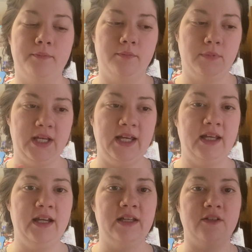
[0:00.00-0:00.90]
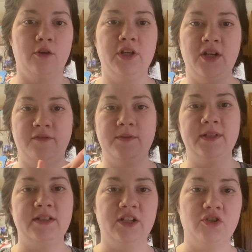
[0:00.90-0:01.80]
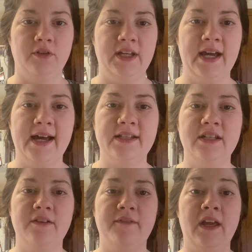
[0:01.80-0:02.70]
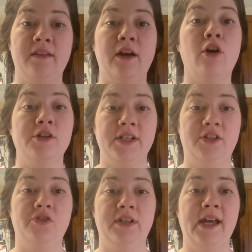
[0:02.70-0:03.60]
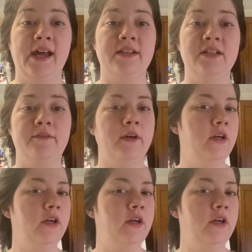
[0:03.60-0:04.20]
kid is old enough to be sexually active and they are sexually active,